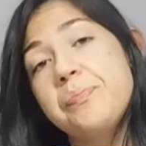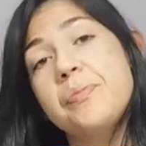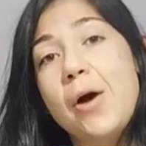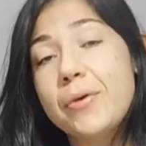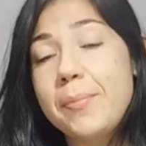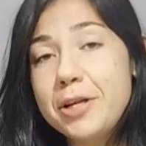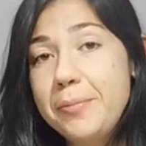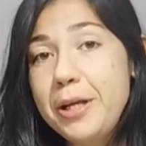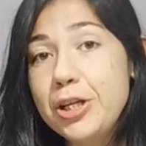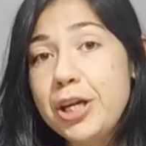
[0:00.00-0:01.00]
Now, what I'm going to
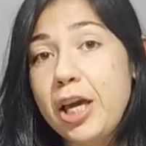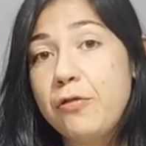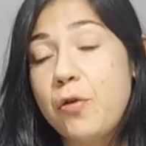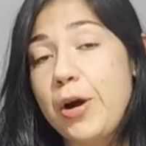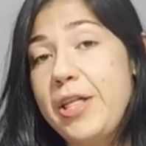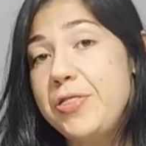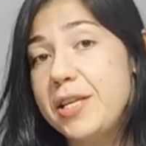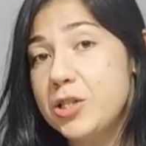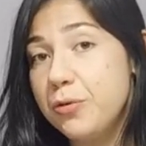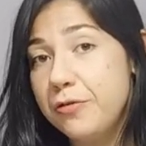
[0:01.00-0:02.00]
be looking for in
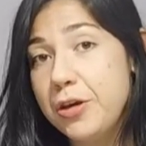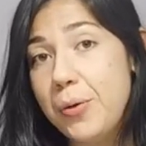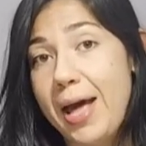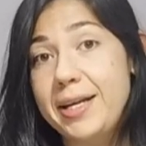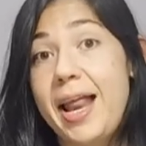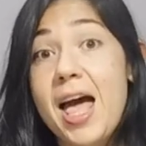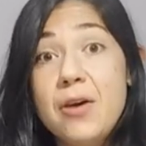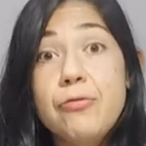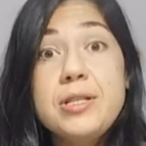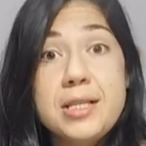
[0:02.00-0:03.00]
this review and in
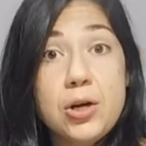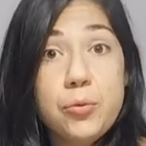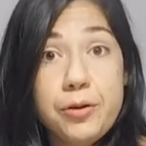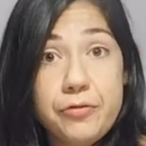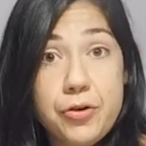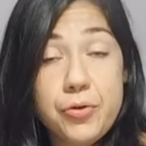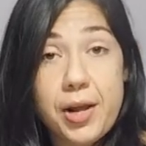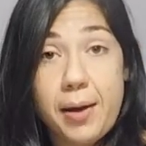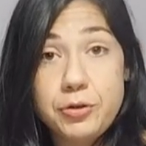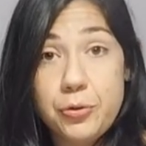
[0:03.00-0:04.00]
every single review that
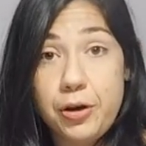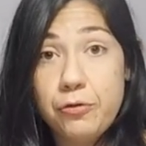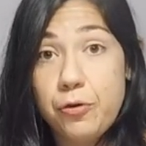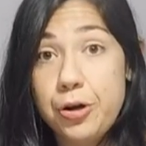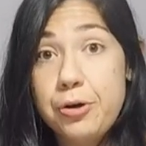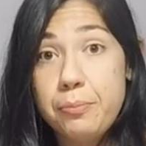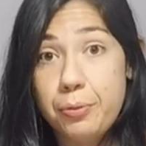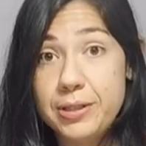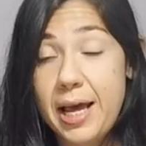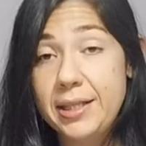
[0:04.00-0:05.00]
I'm doing for you and
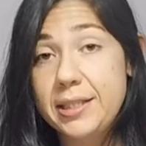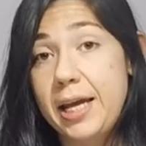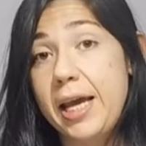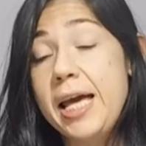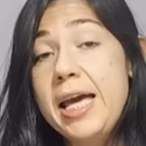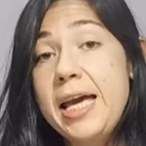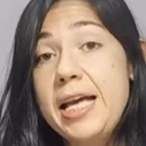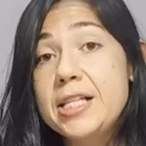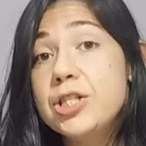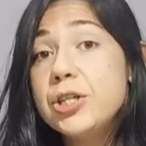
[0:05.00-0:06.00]
presenting
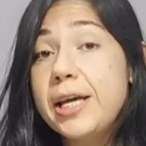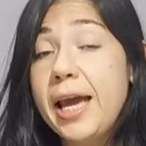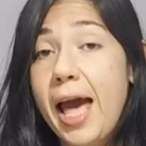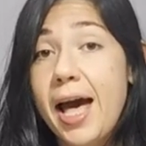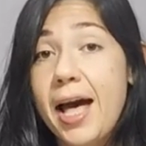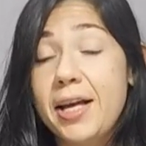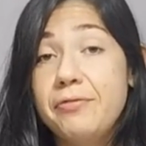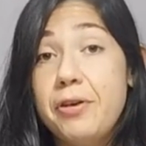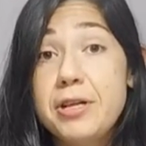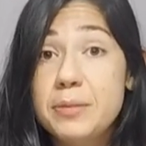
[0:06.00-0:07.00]
is looking at
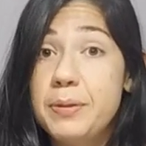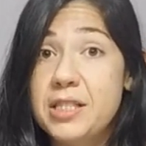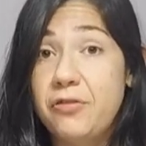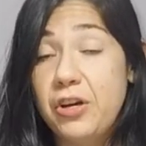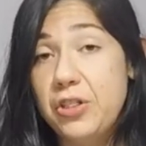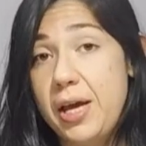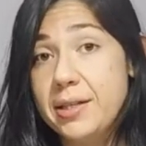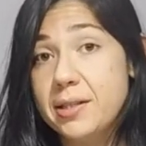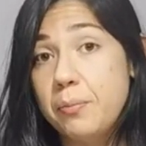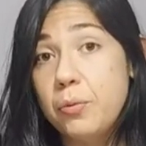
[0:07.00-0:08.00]
very specific
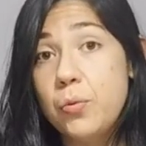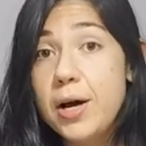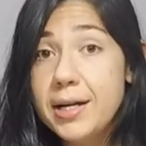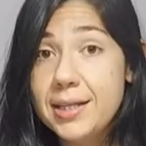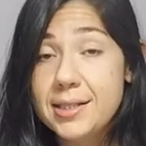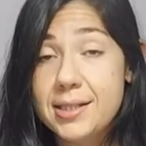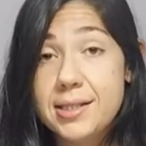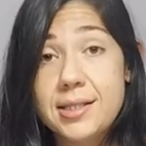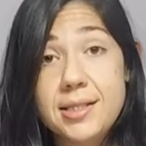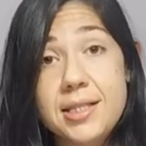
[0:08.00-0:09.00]
things. Number one,
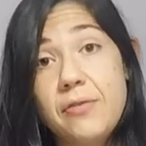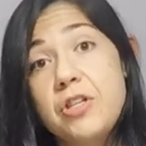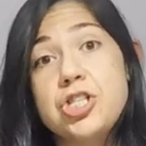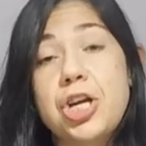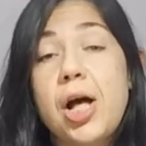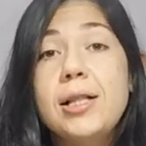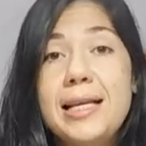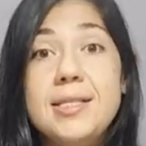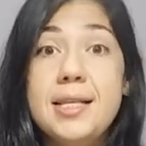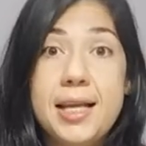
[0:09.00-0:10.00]
consistency of the gel.
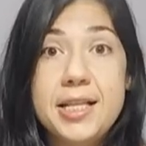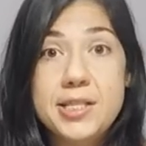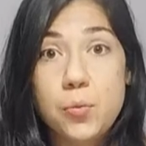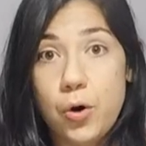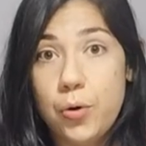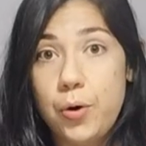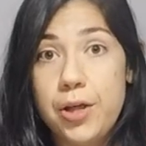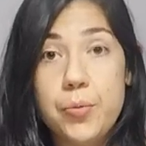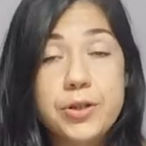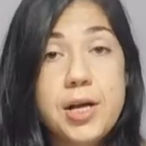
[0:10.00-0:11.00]
Is it easy to work
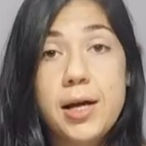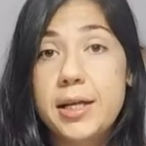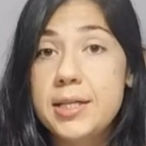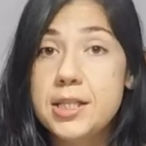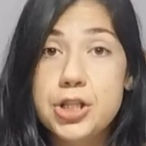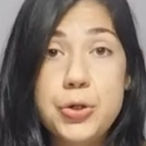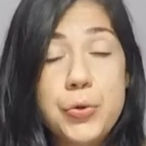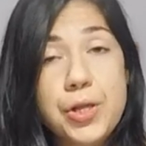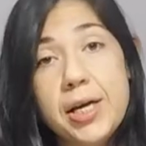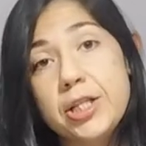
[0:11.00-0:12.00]
with? We're talking is it too
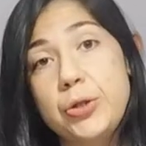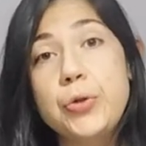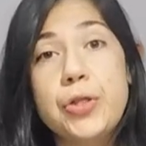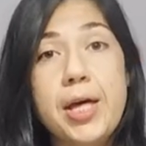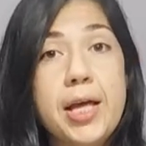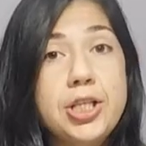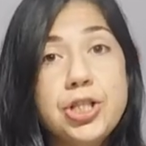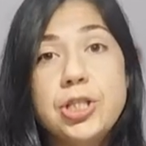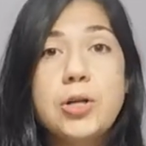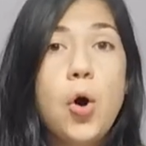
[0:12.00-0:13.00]
thick, too thin,
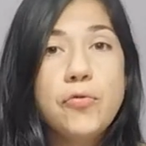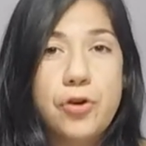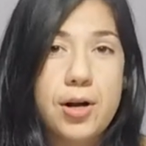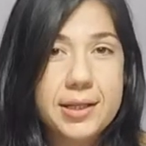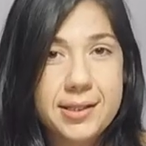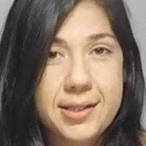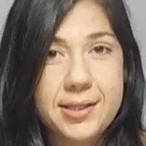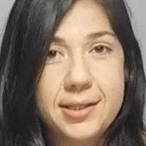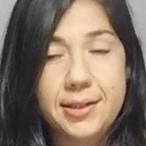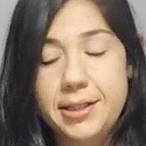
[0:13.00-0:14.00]
just overall
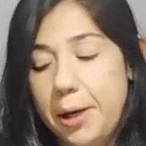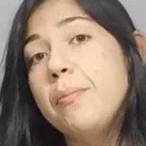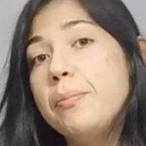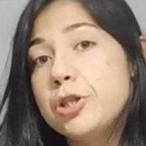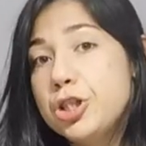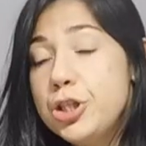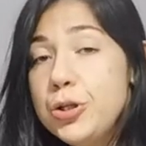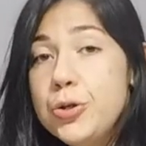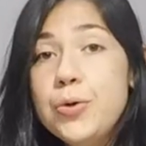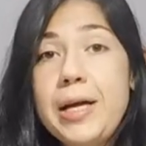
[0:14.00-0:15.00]
consistency. Number
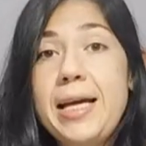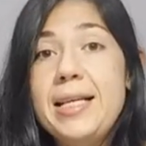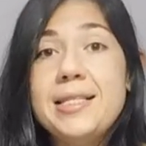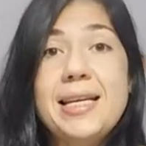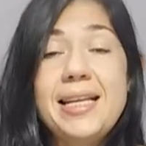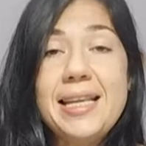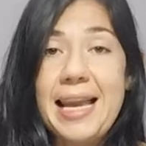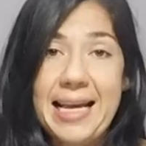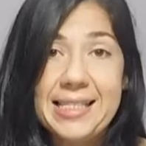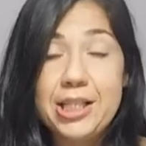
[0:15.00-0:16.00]
two, is it
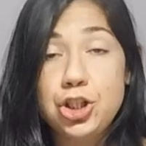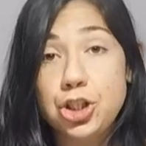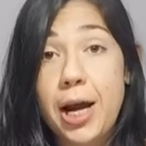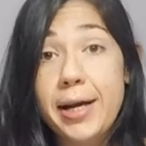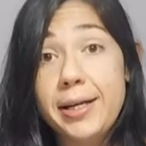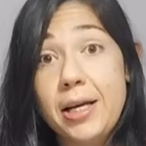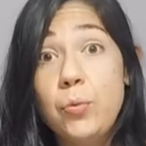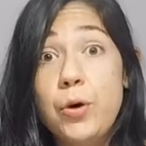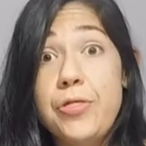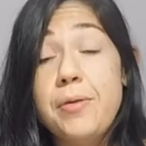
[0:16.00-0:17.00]
nice and shiny
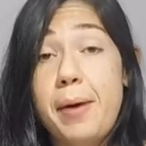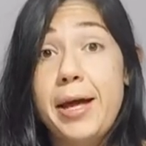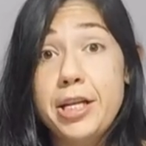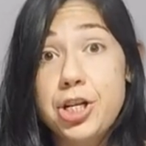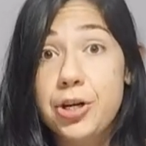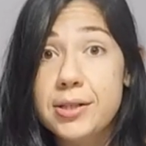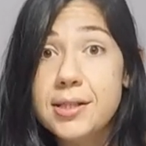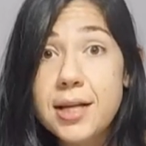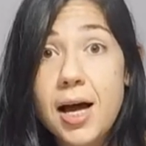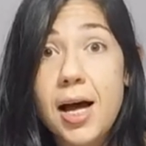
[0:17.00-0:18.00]
when the manicure is
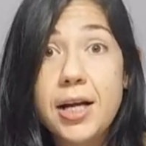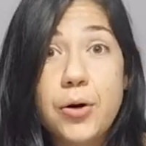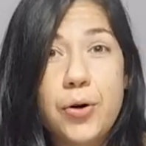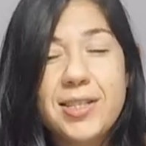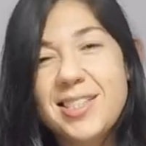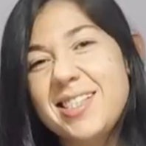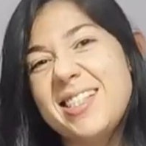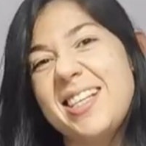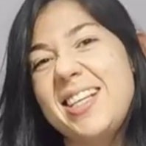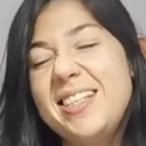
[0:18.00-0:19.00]
done or does
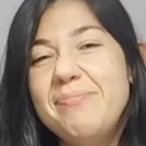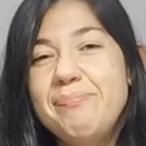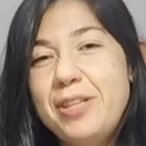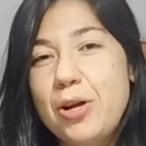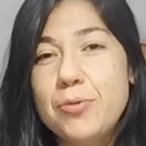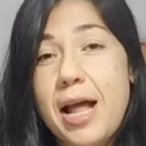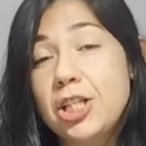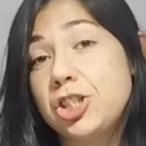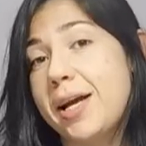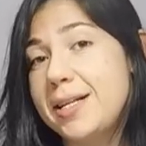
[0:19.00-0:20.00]
it, you know,
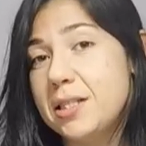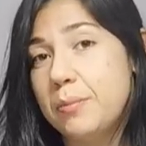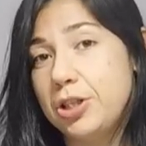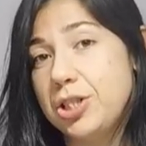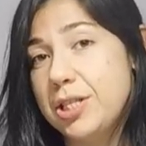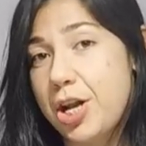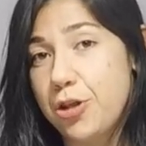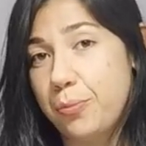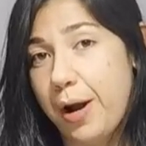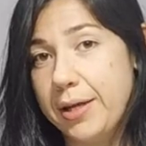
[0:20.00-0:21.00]
not shine as much as
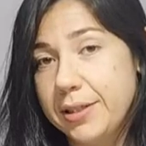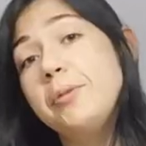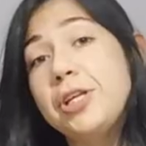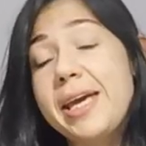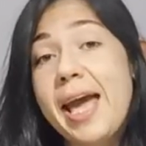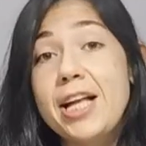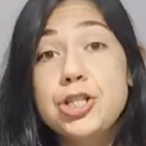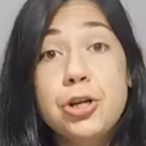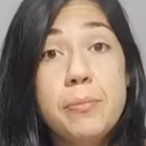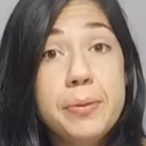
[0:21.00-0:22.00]
another brand? I'm looking at
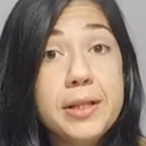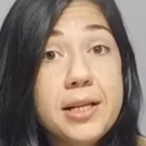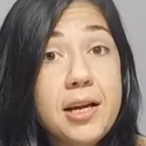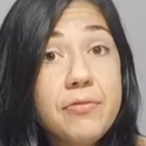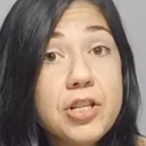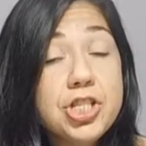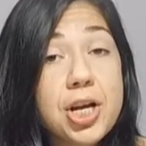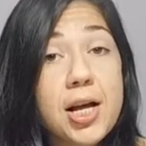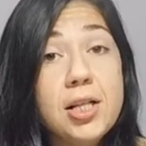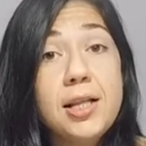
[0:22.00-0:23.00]
durability of the
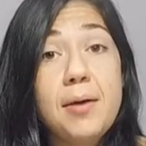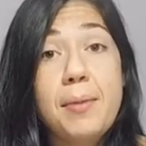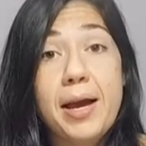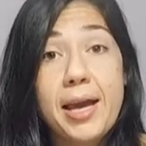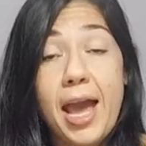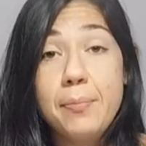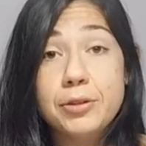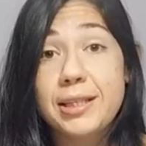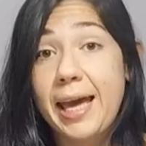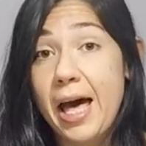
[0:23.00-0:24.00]
gel. Am I able
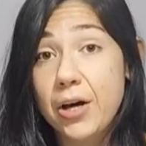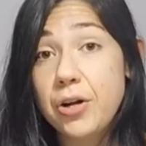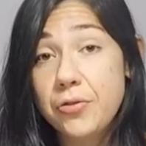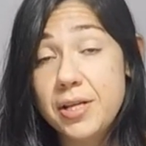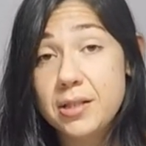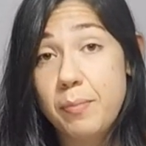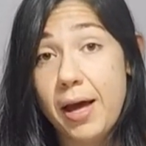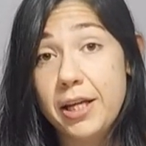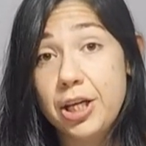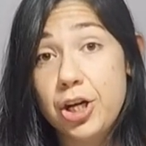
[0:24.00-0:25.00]
to count on this
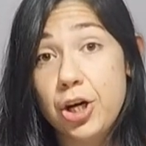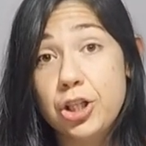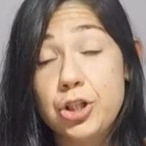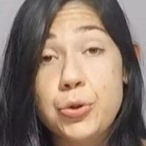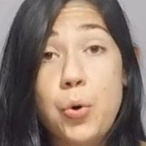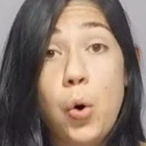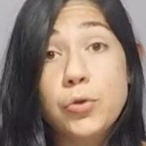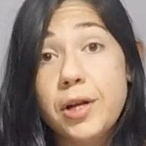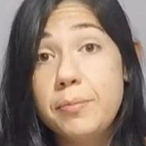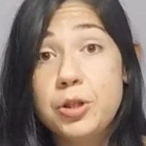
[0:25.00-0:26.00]
manicure to
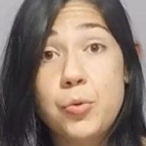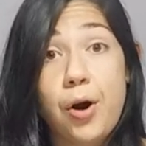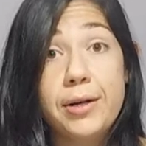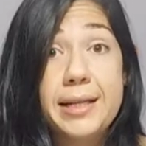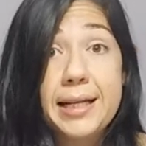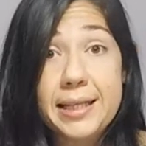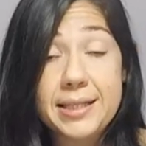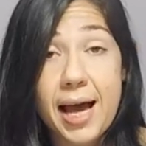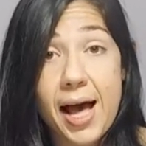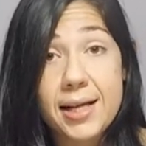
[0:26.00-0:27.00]
hold up to our daily
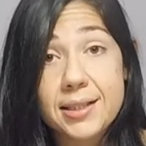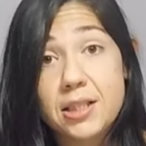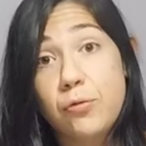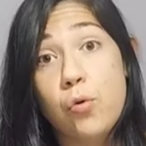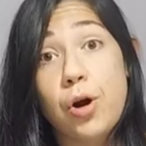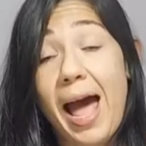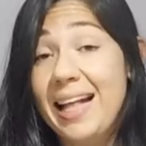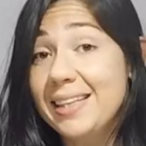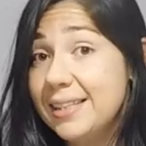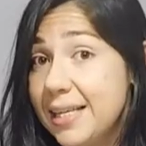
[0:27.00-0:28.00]
tasks for
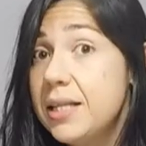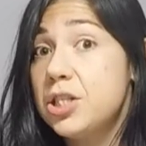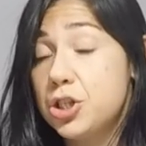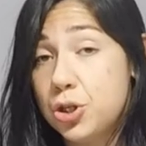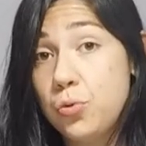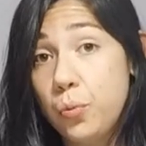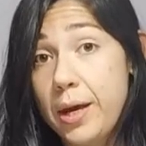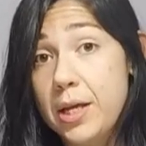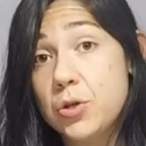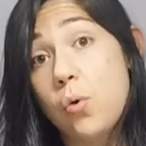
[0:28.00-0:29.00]
at least two
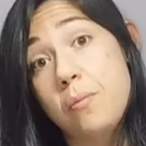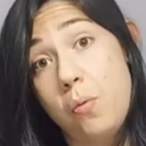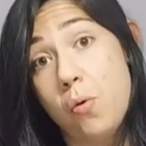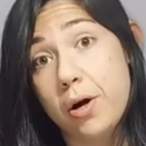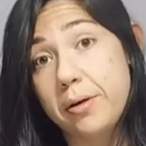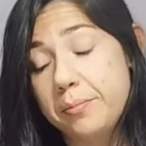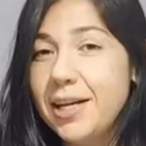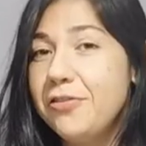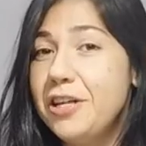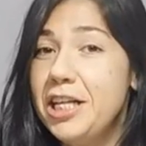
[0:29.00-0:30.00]
weeks or more?
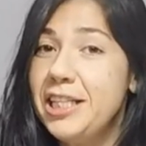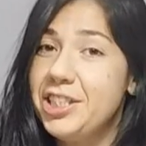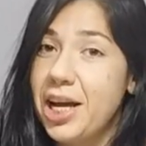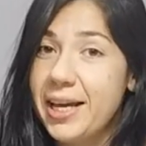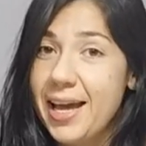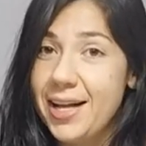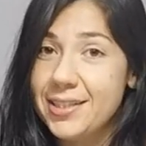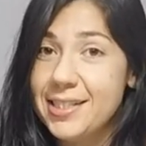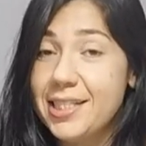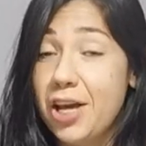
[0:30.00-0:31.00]
Definitely checking out
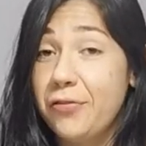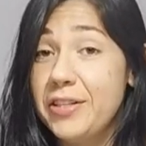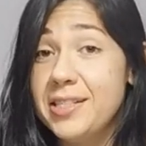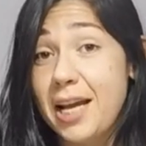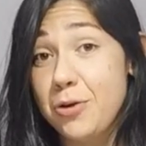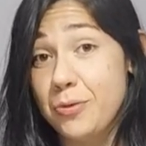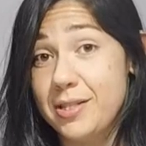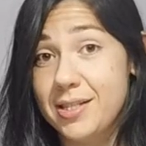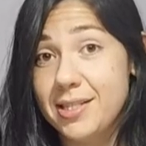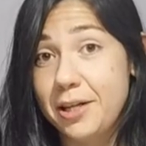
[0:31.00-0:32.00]
to see if it's stain
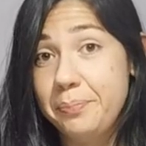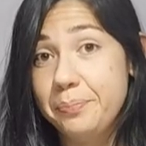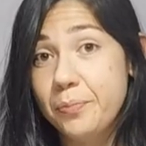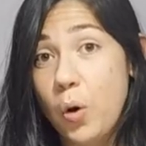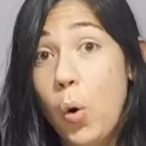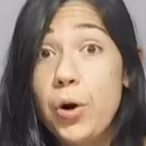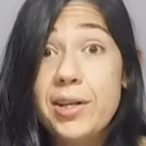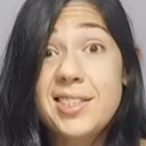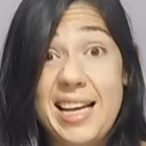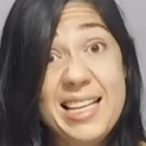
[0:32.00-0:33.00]
resistant or
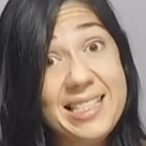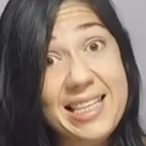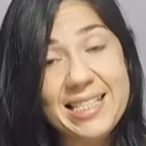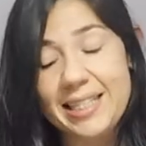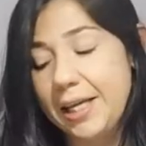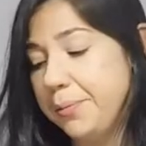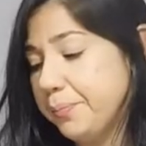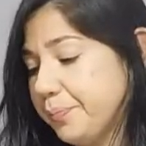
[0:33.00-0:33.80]
stains easily.